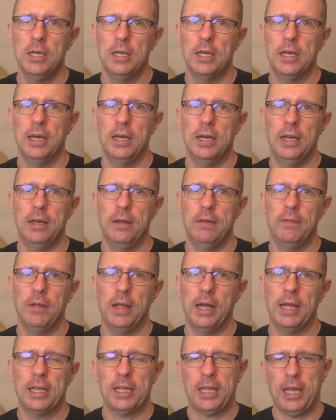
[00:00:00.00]

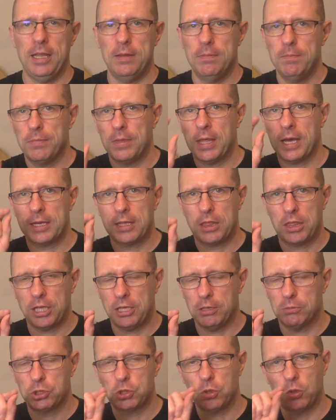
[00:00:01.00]
And again, that
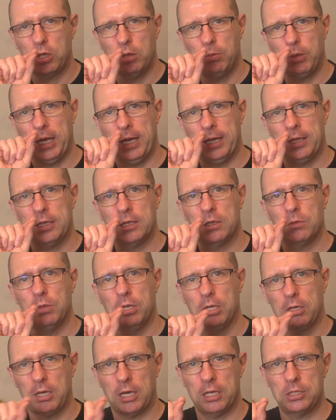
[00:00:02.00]
thing I was talking about earlier
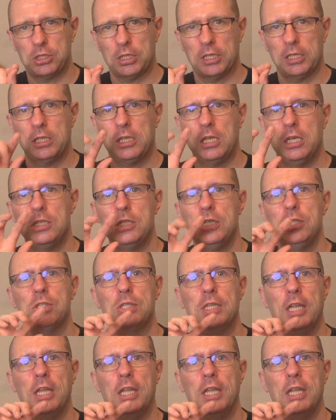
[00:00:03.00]
with the gradual increases,